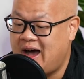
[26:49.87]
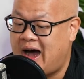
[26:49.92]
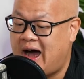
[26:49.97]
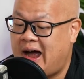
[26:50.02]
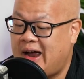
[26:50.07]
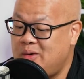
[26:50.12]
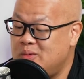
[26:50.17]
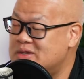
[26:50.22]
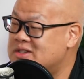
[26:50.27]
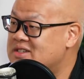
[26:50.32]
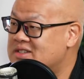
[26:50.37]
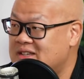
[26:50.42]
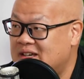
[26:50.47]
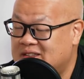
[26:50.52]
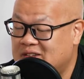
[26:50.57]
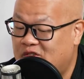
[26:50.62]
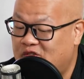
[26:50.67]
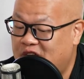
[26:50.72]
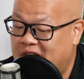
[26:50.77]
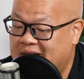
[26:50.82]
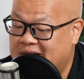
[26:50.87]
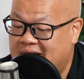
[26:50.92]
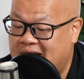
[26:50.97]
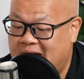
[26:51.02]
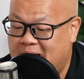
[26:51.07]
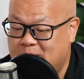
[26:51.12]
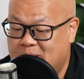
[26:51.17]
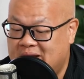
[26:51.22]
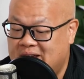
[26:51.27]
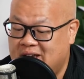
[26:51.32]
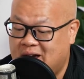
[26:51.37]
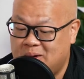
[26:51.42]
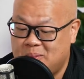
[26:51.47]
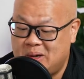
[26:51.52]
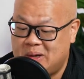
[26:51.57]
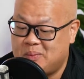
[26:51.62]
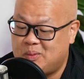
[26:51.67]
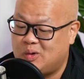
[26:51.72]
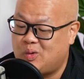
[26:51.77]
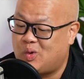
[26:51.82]
I was stunned to find out how many young
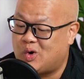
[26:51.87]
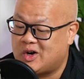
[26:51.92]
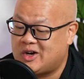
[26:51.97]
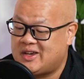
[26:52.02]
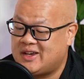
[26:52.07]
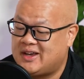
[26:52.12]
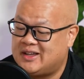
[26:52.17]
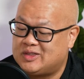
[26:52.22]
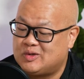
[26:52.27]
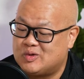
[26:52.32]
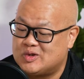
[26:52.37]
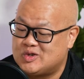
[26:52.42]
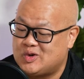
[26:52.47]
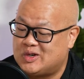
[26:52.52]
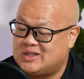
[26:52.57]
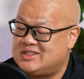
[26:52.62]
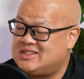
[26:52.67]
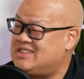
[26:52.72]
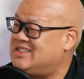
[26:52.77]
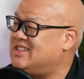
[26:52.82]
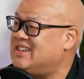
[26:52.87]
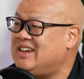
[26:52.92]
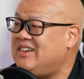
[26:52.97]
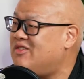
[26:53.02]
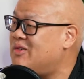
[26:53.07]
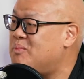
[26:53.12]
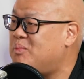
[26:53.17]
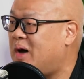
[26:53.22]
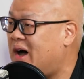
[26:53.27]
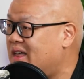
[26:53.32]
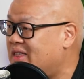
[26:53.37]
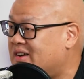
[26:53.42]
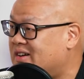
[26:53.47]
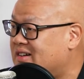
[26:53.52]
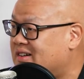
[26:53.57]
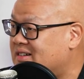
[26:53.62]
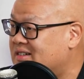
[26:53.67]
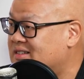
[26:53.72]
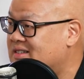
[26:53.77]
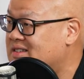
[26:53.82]
people working at the resort didn't even
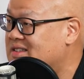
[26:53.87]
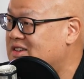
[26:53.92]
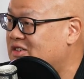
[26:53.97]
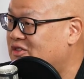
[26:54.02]
bother to